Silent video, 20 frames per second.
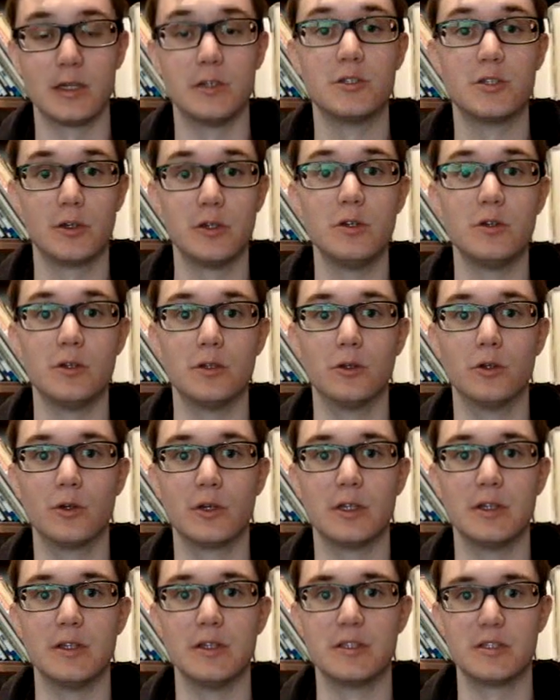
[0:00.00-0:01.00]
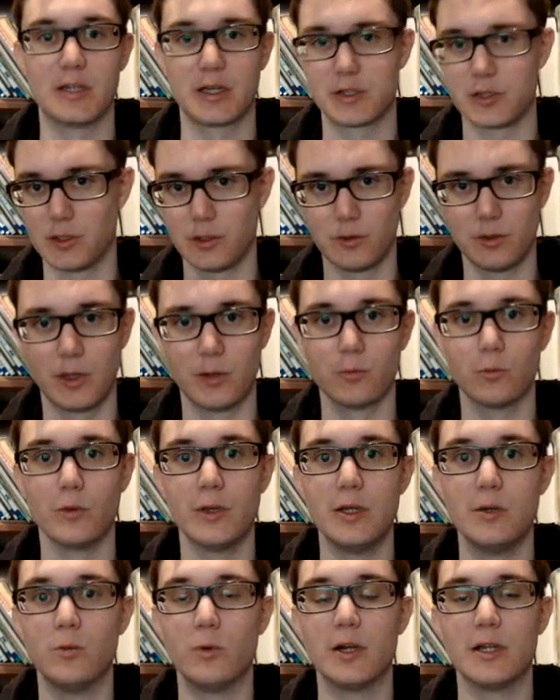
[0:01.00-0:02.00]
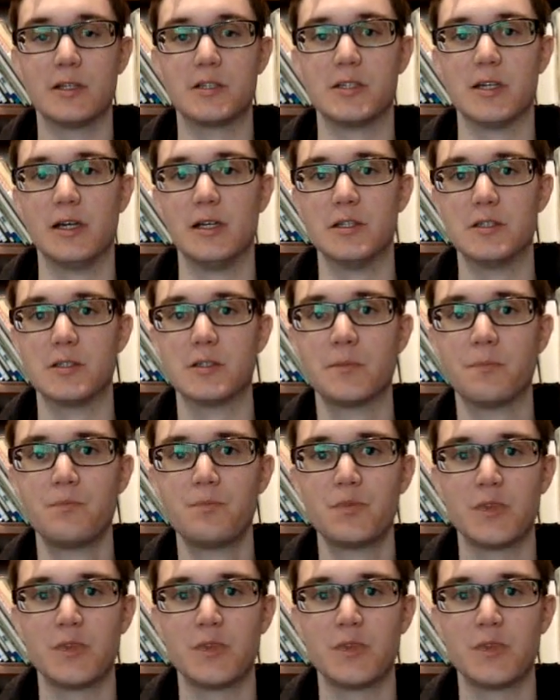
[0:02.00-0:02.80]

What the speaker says: And so you can look at this section and read what it says.